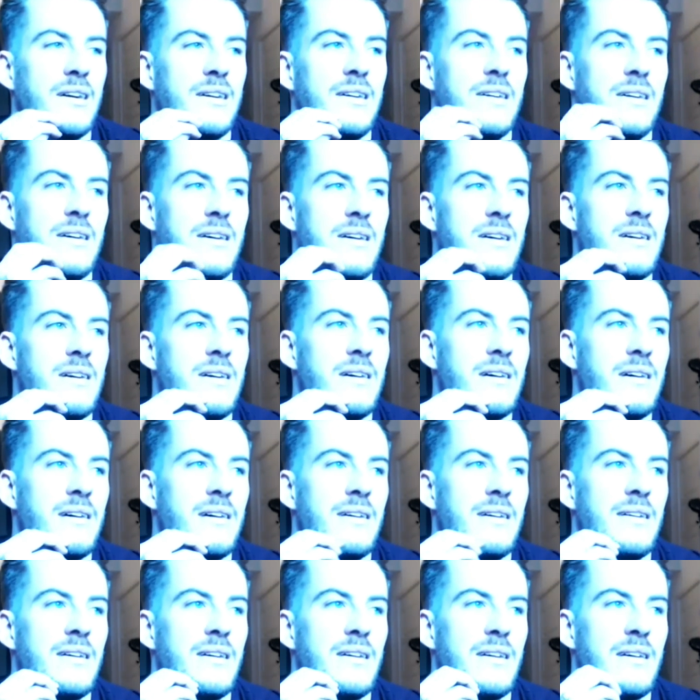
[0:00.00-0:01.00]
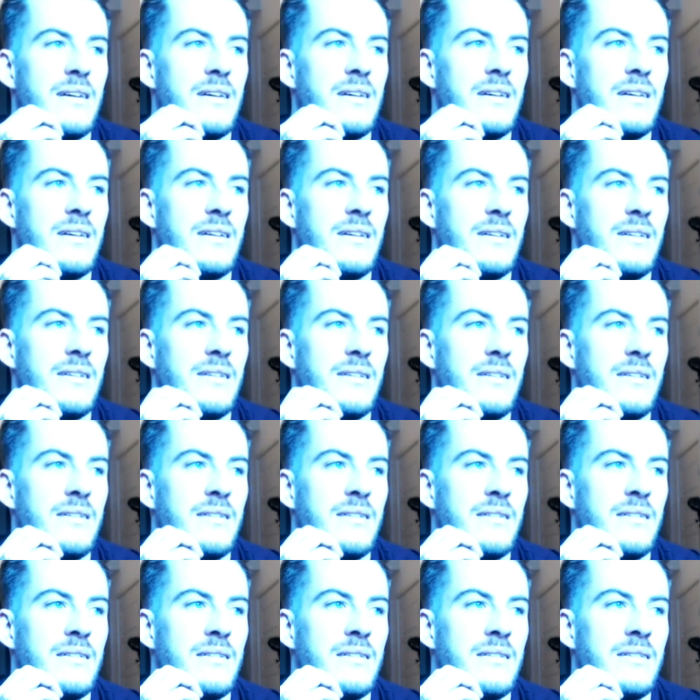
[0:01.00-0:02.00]
doesn't prove that you're allowed to have it. it
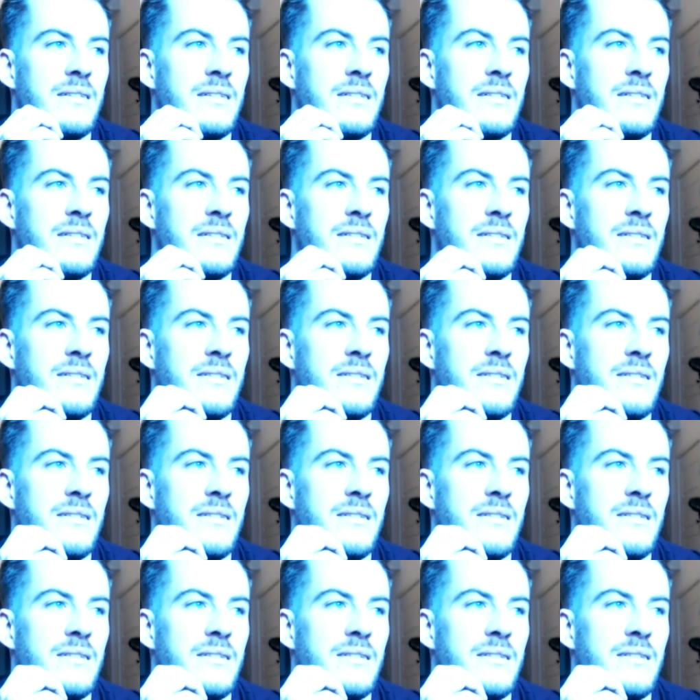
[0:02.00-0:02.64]
doesn't prove